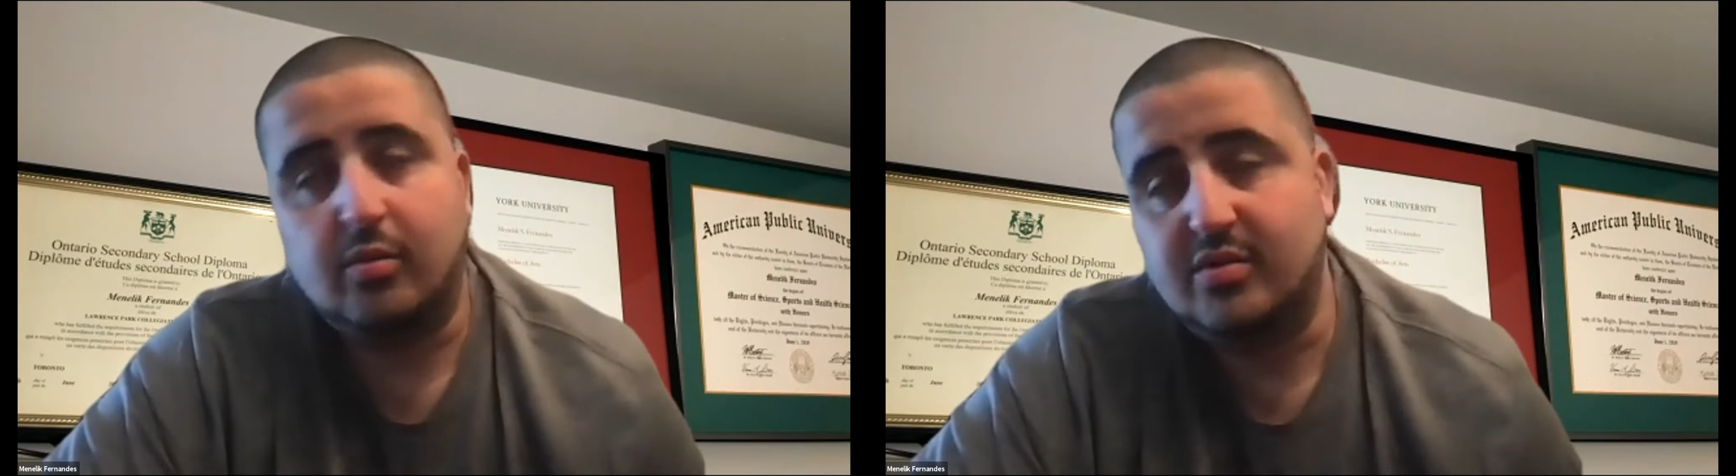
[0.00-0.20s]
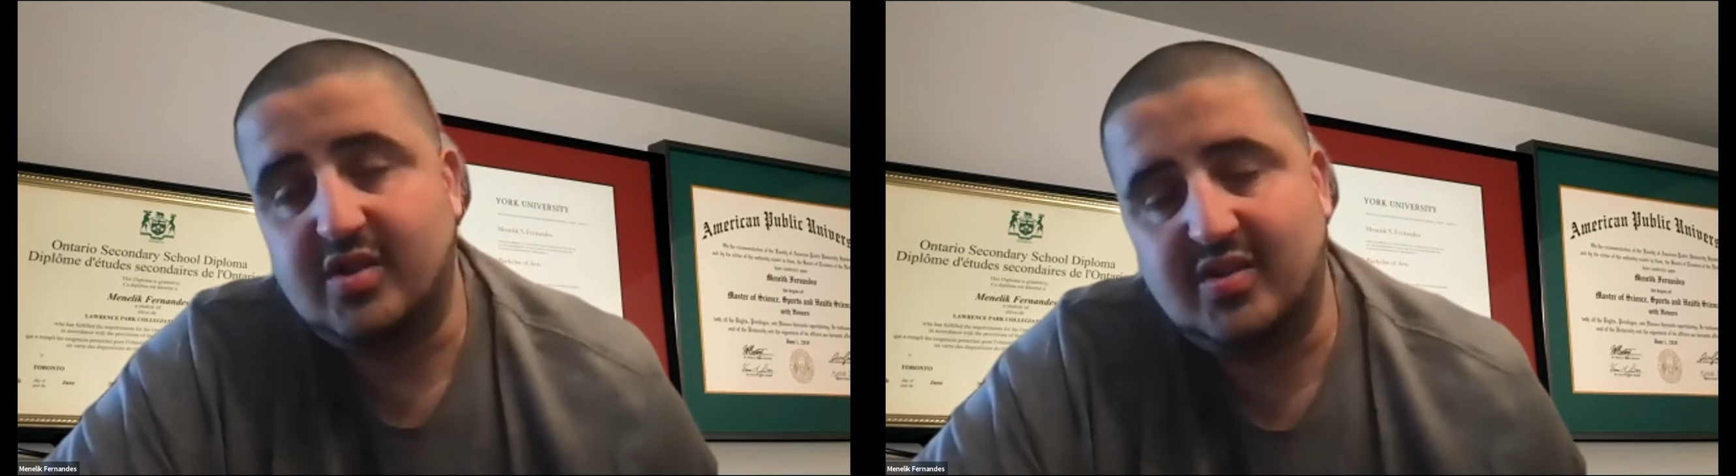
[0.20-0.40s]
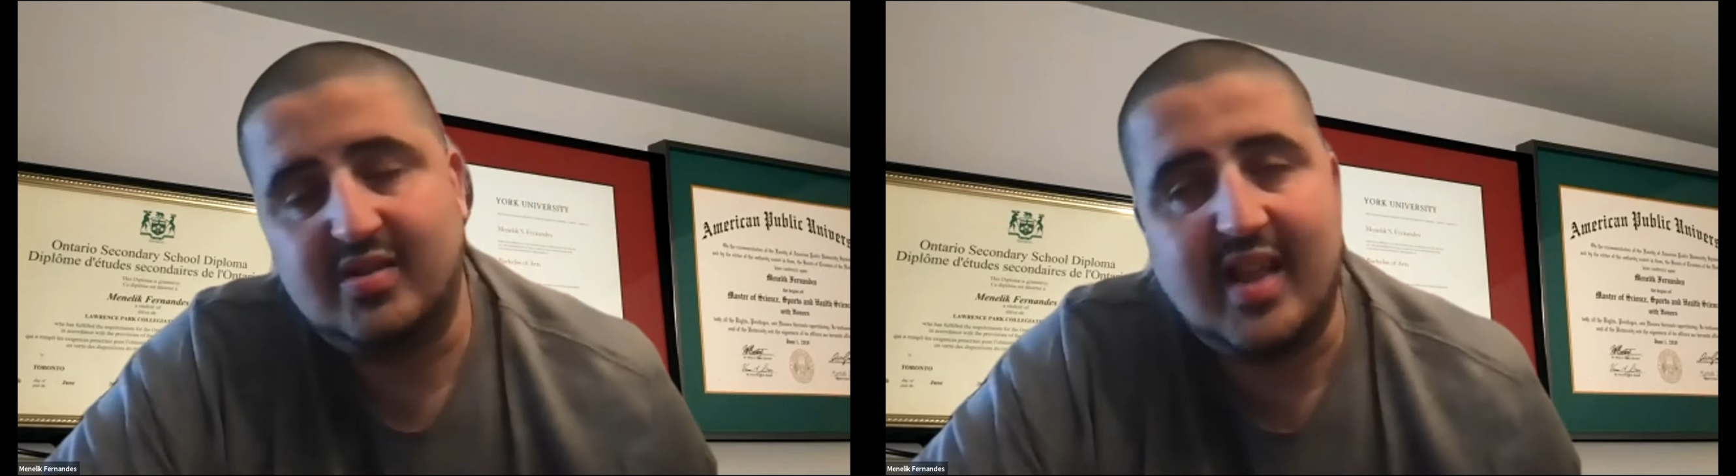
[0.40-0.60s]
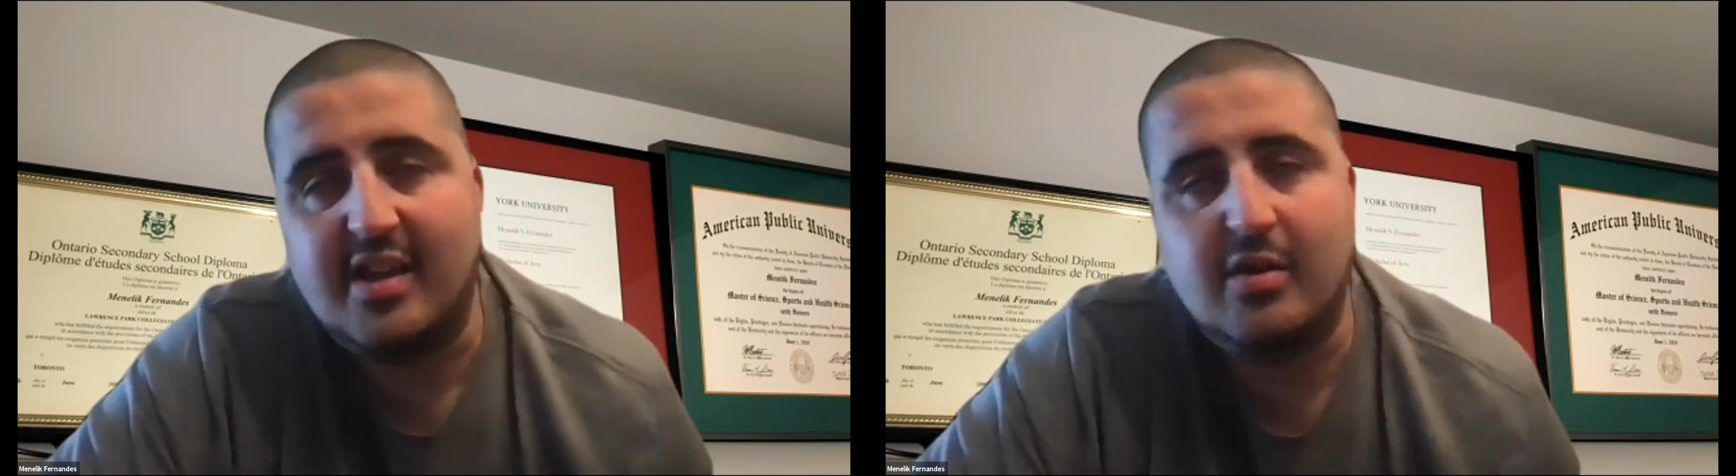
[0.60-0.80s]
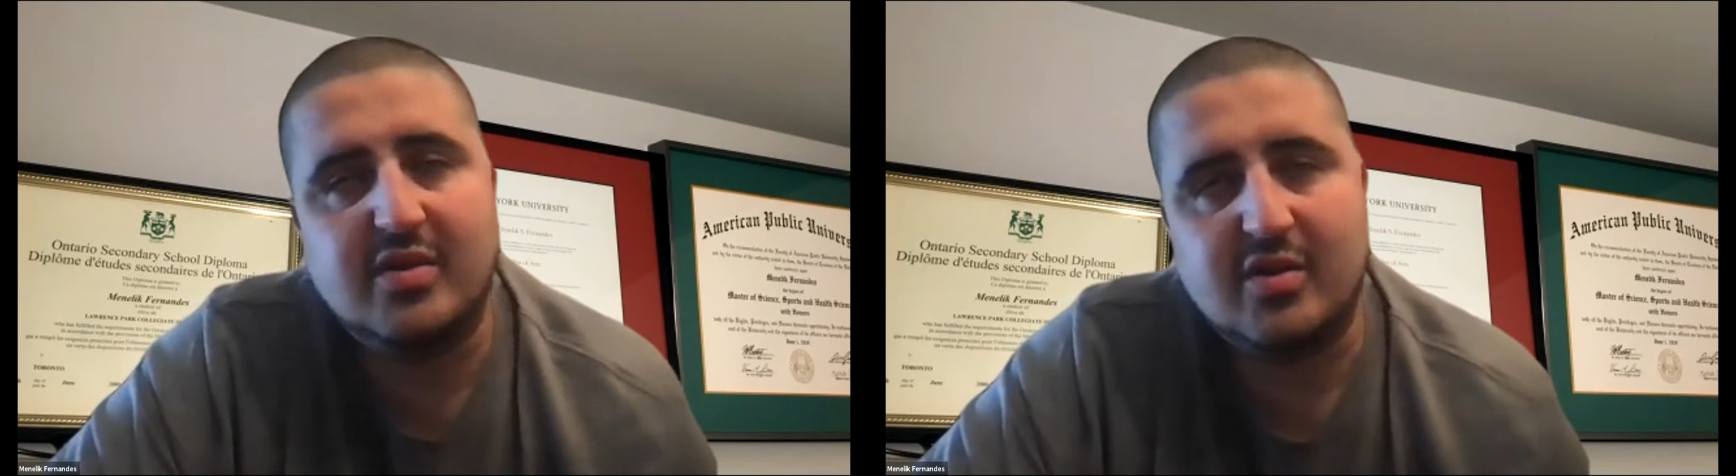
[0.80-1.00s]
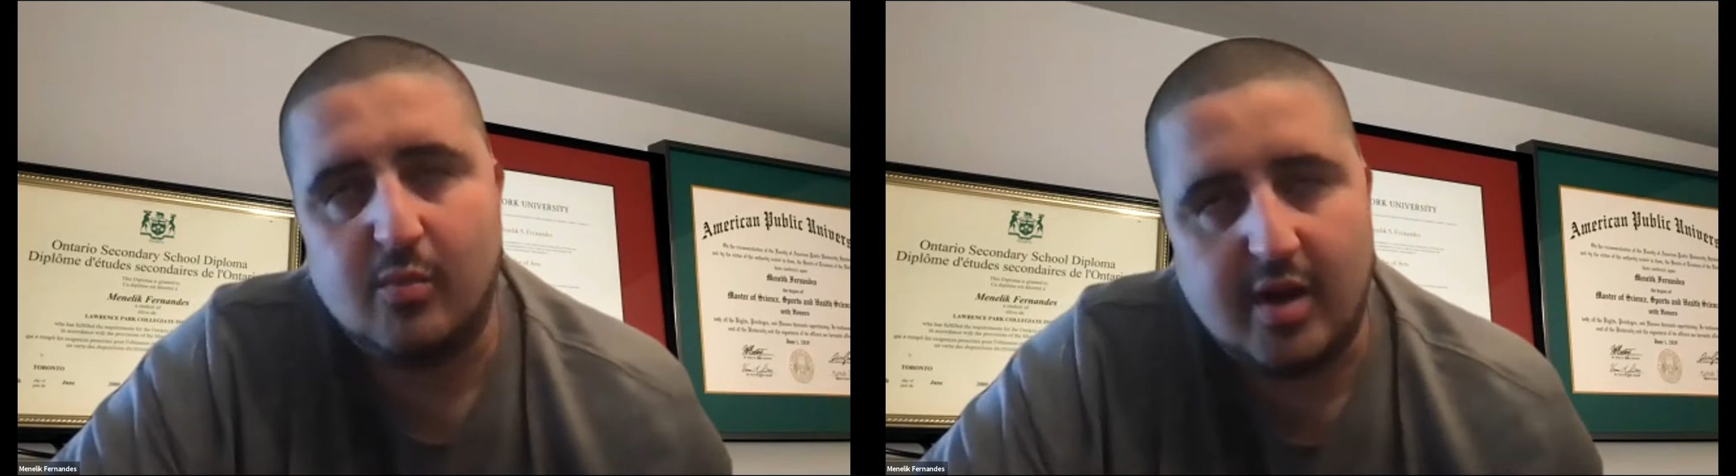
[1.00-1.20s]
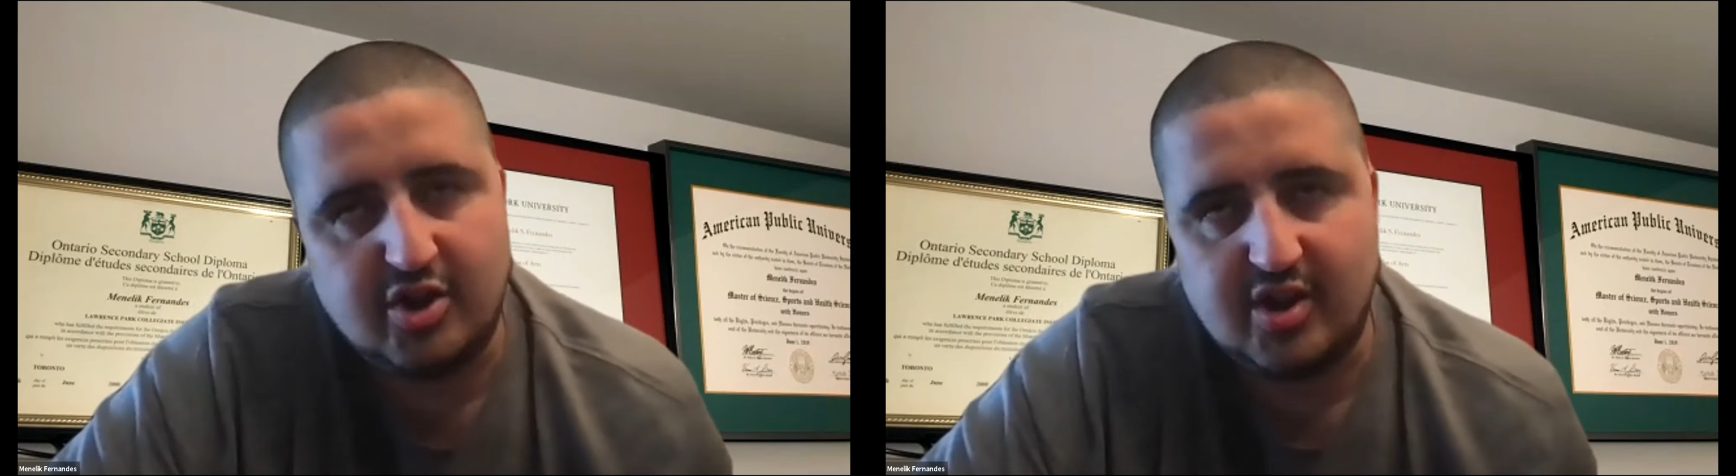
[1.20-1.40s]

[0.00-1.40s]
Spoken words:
just thank you so much.